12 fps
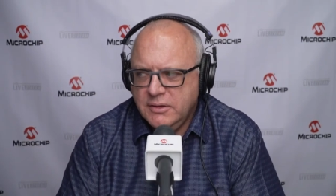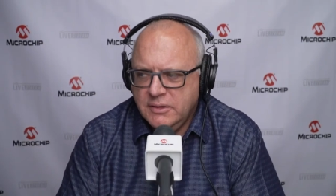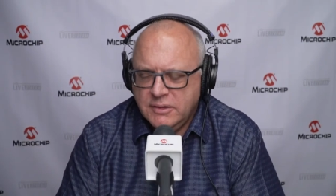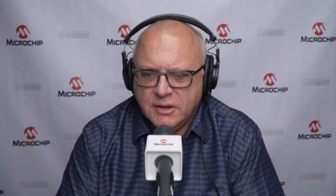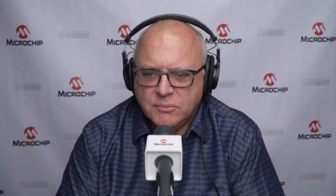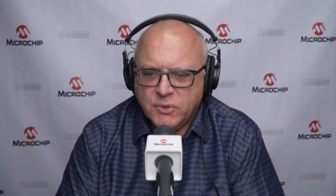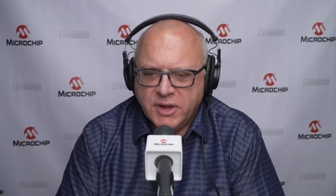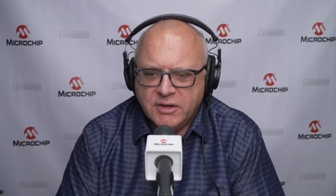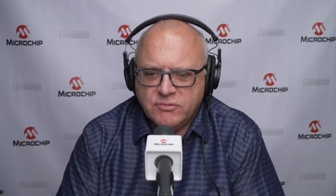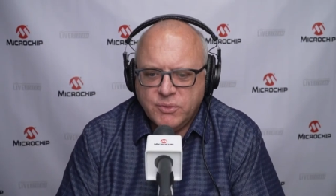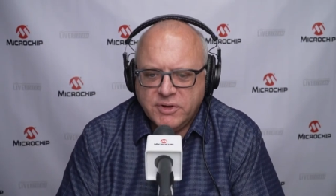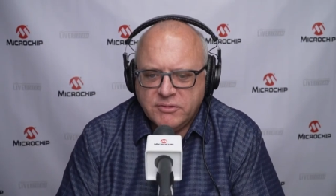Yeah, and we
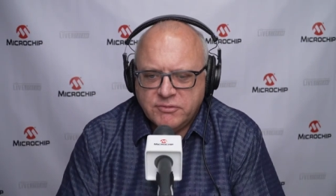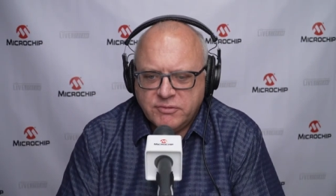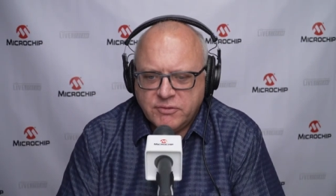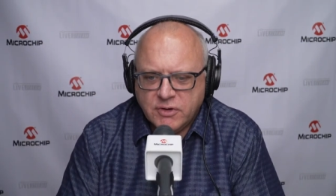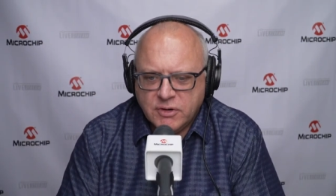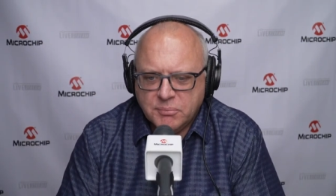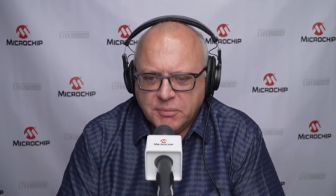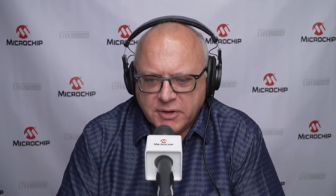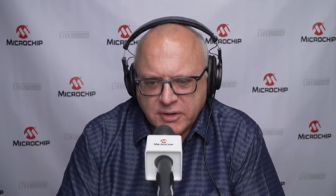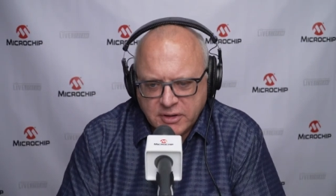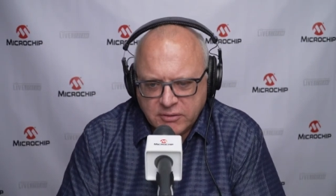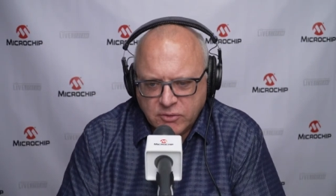have one from
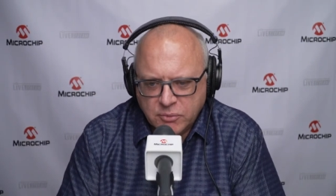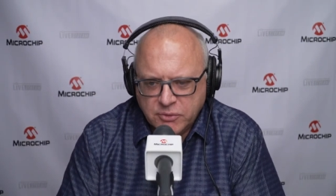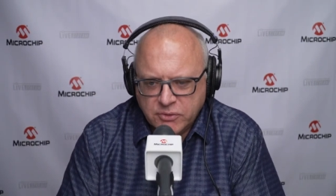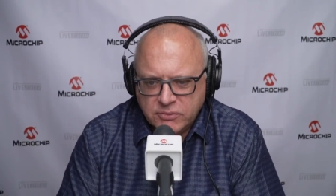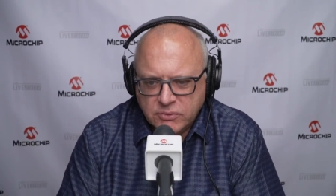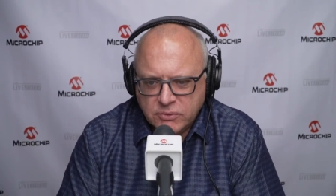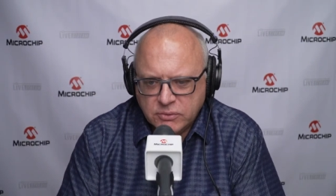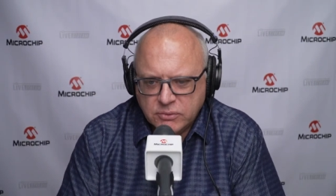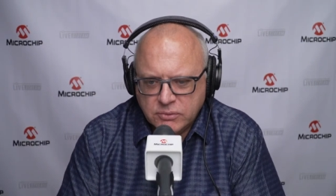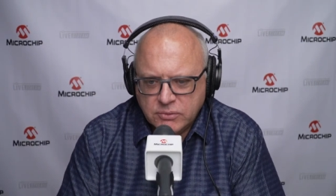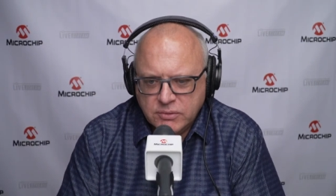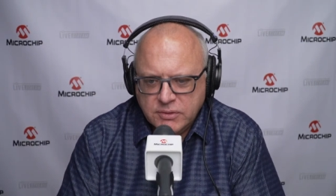uh,
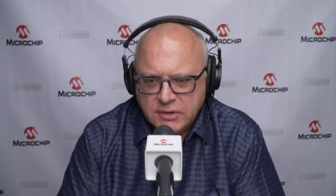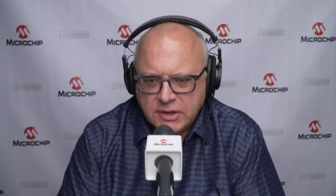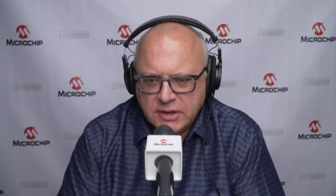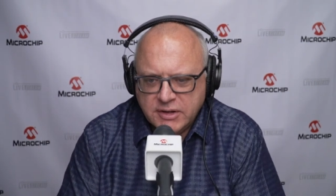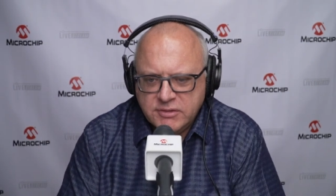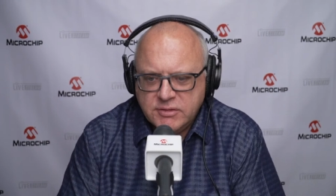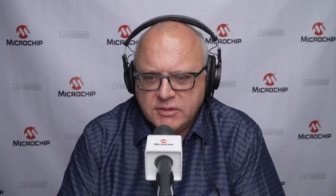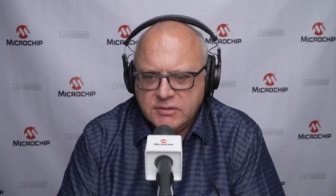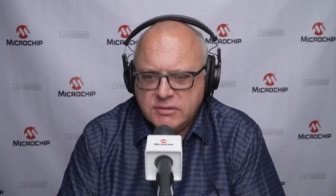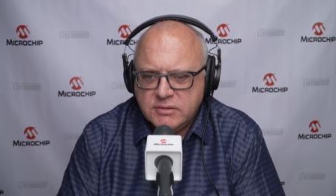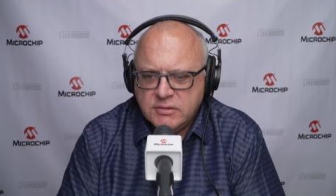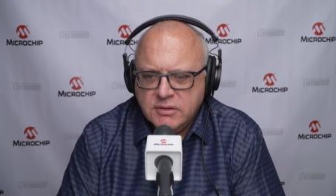Roberto
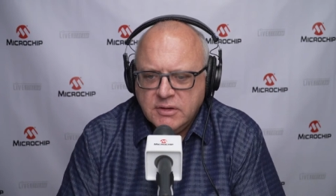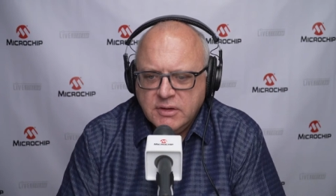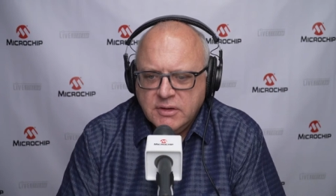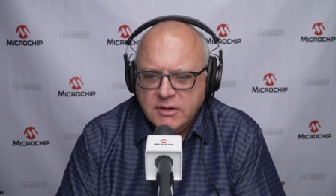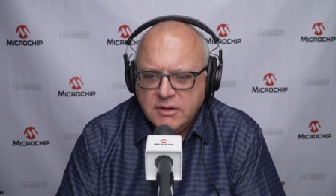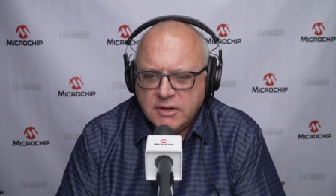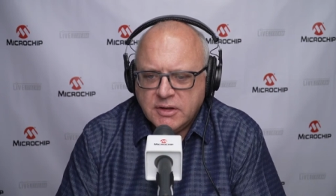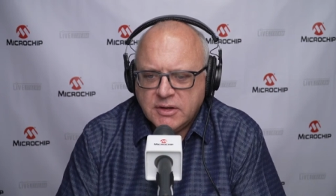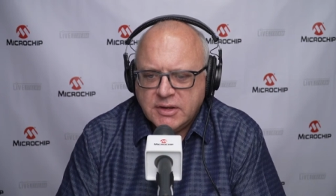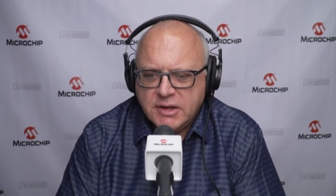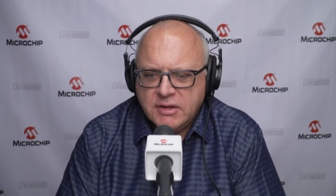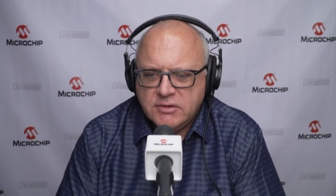Iglesias. Uh,
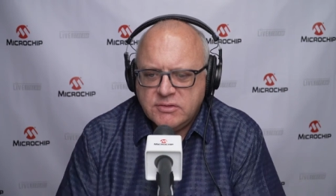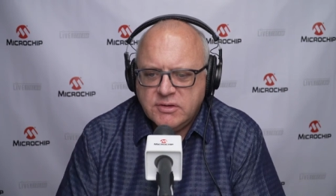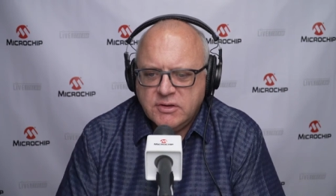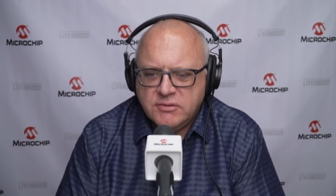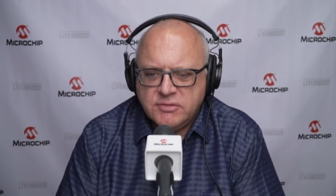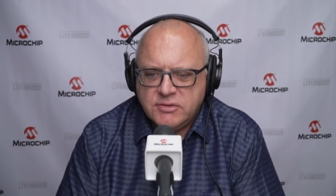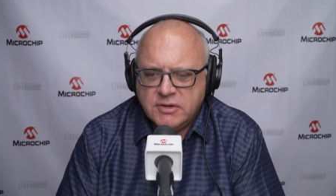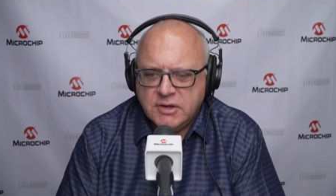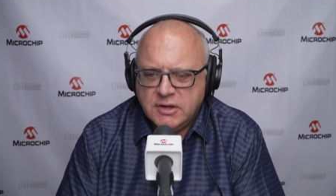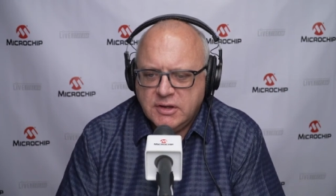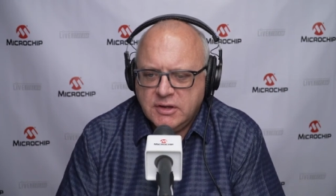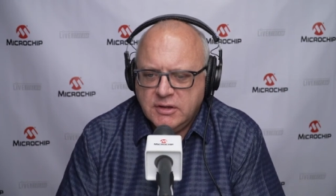can a set of,
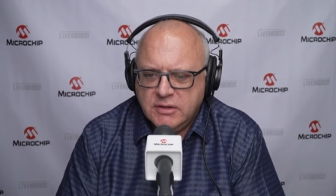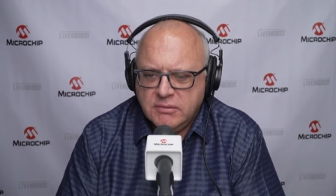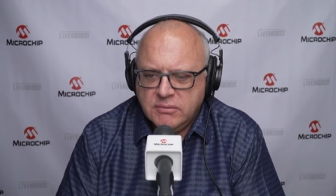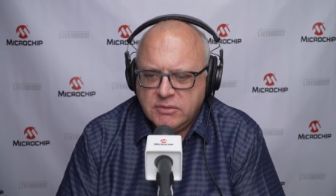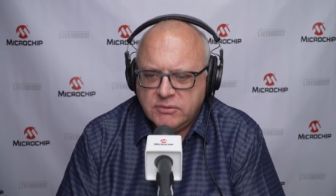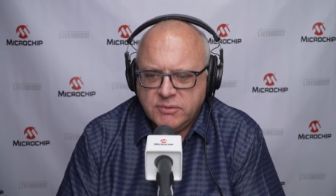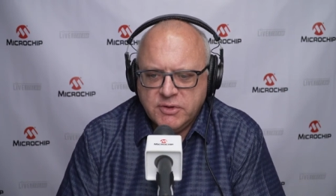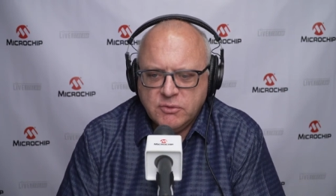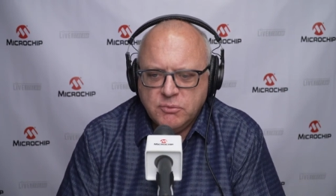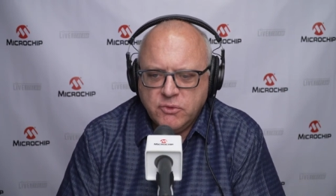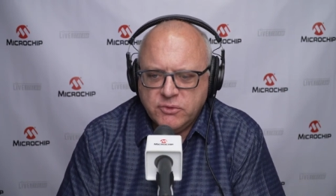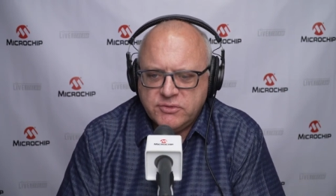say, three
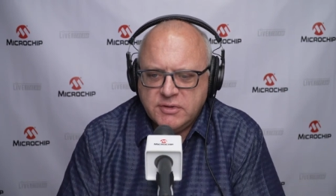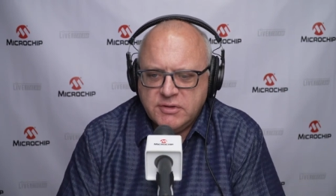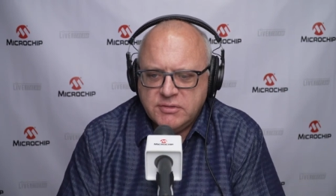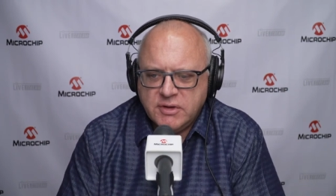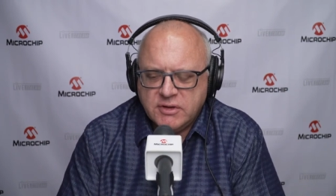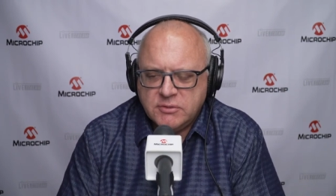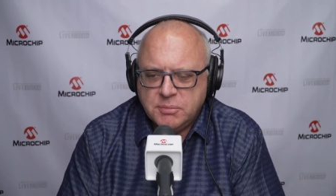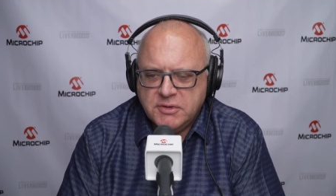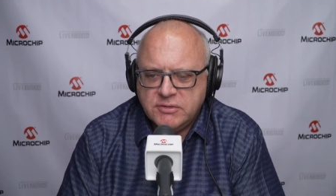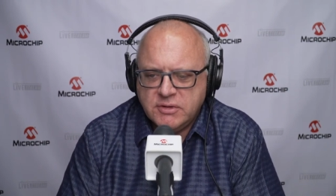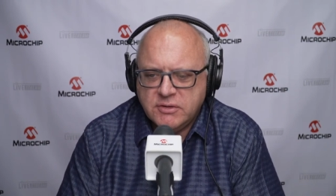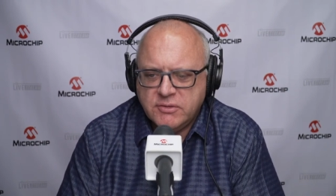or more CSACs be
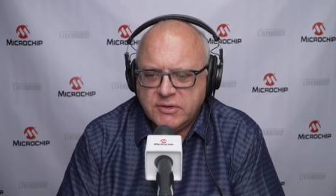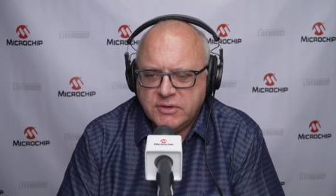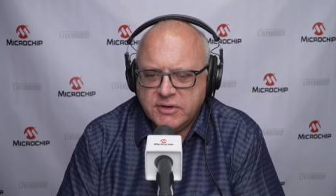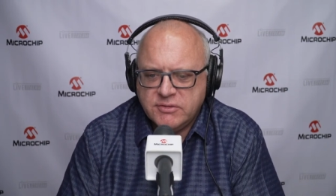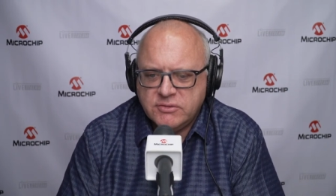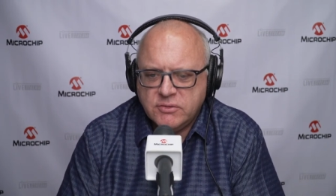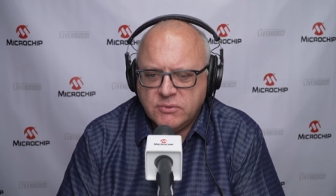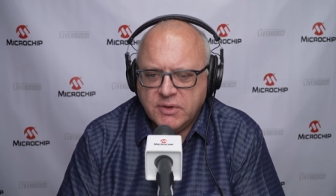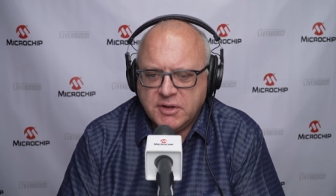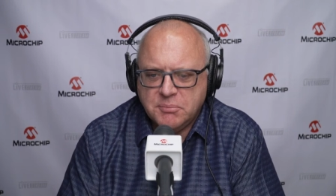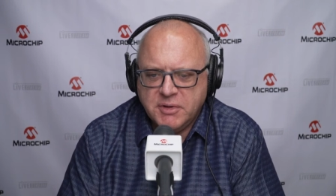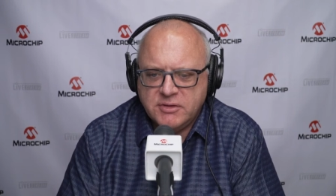synchronized to
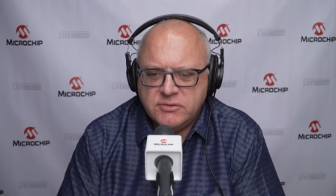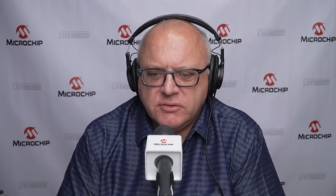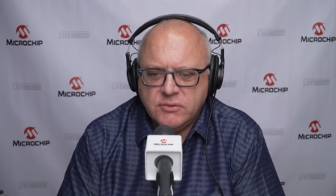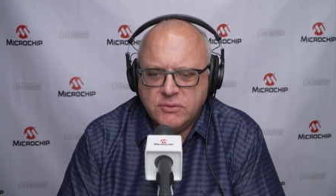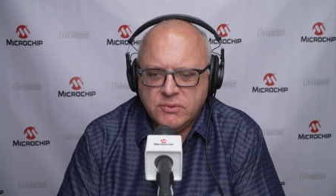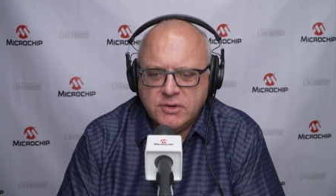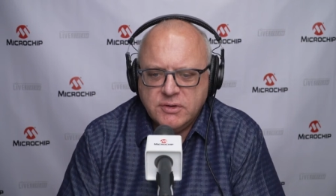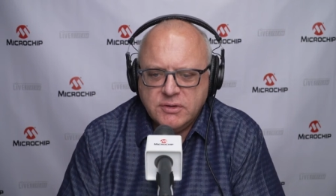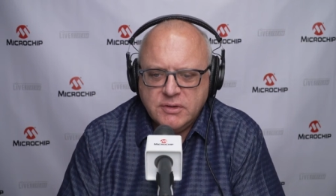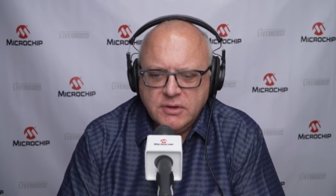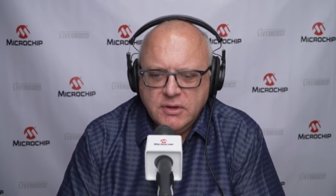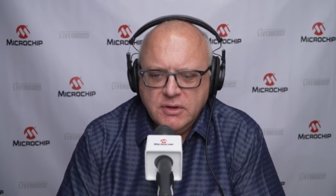a master unit,
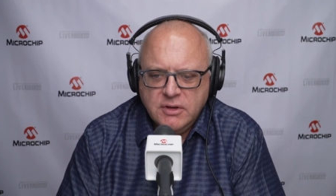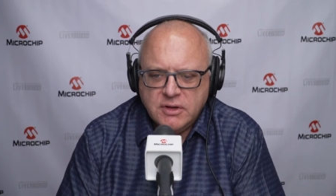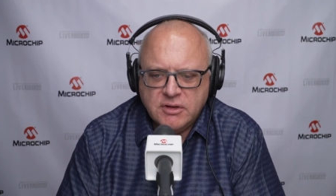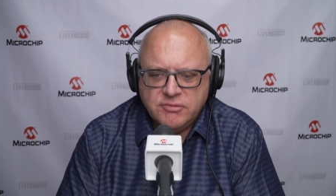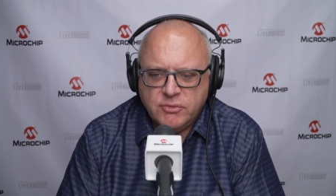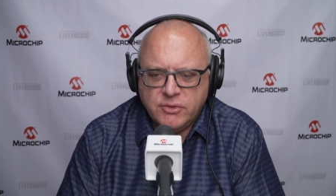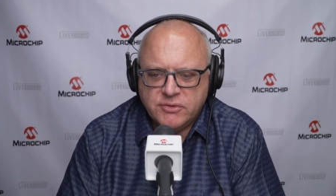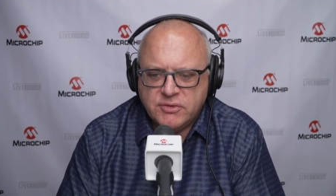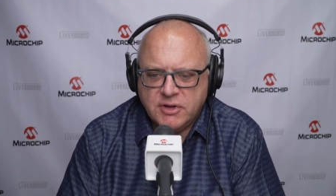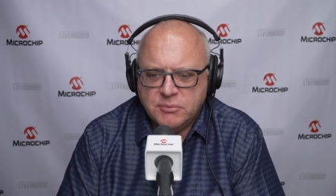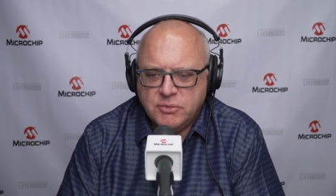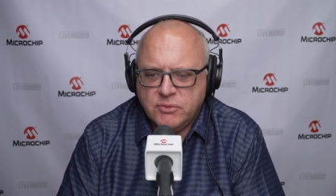uh, for
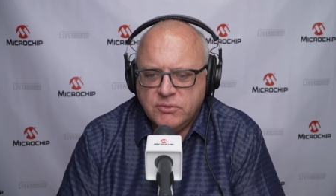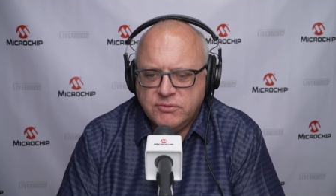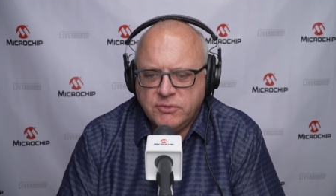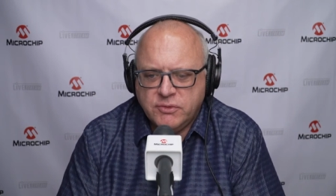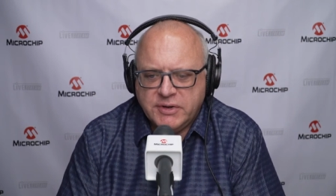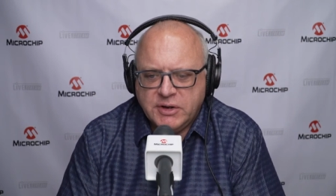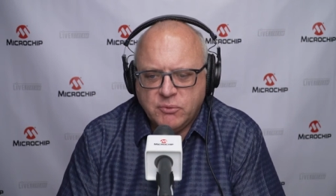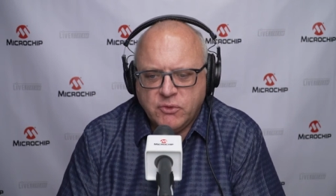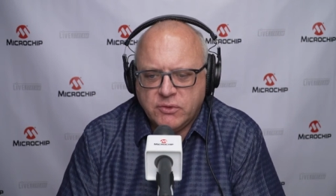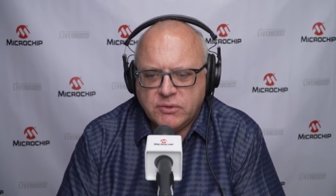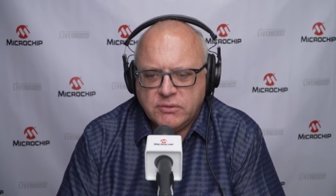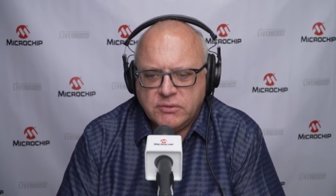example, for a
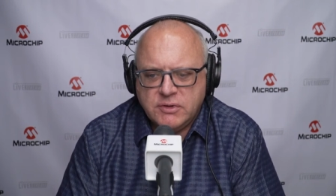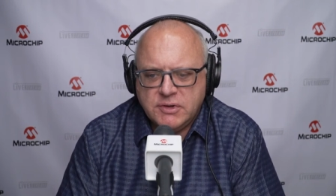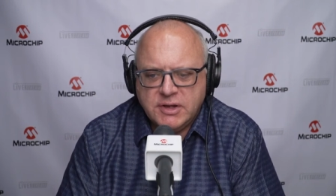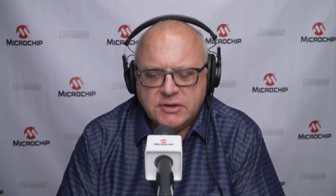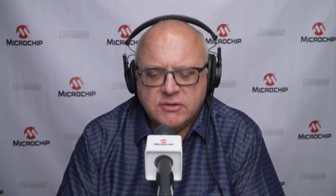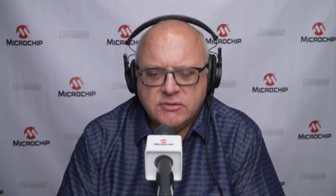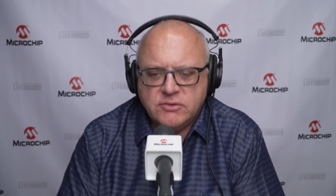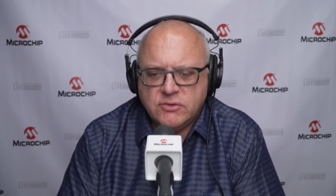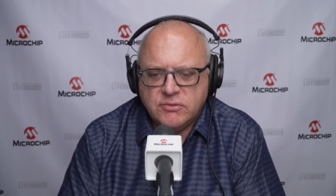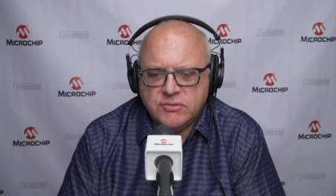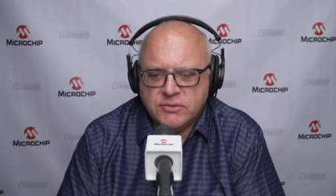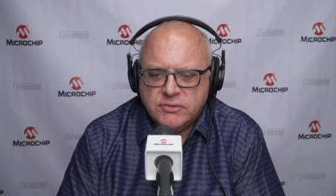network connected
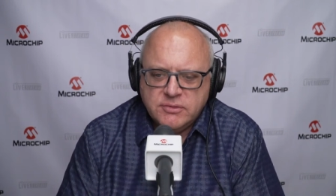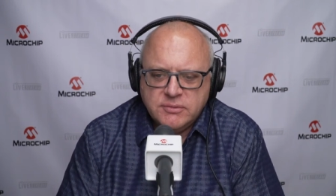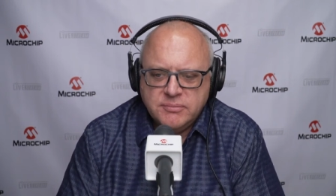service?